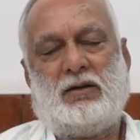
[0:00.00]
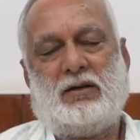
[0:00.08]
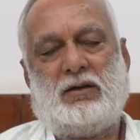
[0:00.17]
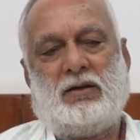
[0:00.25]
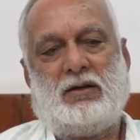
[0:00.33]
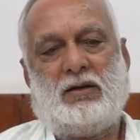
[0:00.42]

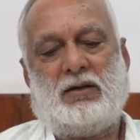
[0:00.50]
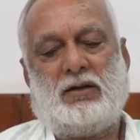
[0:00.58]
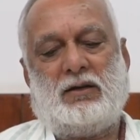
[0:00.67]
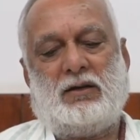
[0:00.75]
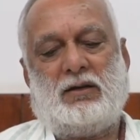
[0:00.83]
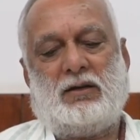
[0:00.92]

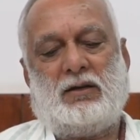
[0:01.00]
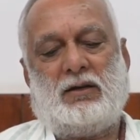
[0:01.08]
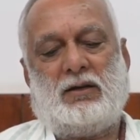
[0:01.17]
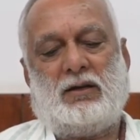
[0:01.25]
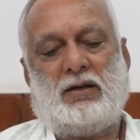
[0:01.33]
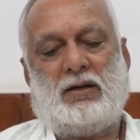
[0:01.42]

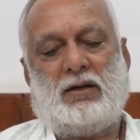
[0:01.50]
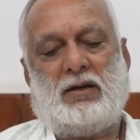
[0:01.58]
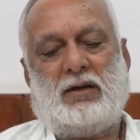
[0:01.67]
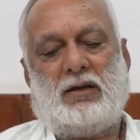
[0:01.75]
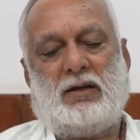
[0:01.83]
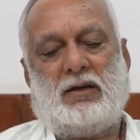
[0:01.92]

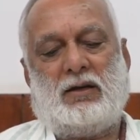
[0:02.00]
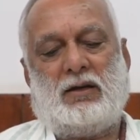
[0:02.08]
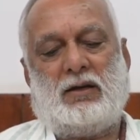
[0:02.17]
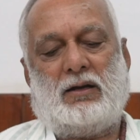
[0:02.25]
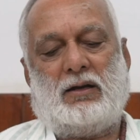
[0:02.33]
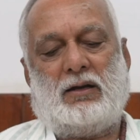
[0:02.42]
[no speech]